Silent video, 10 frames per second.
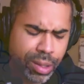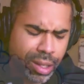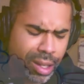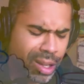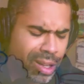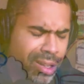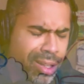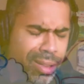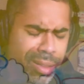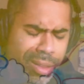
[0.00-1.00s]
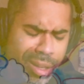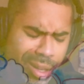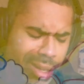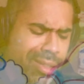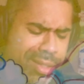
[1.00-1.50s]
long,
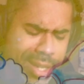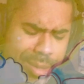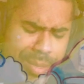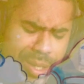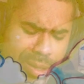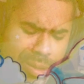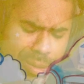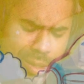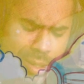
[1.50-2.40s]
long time ago.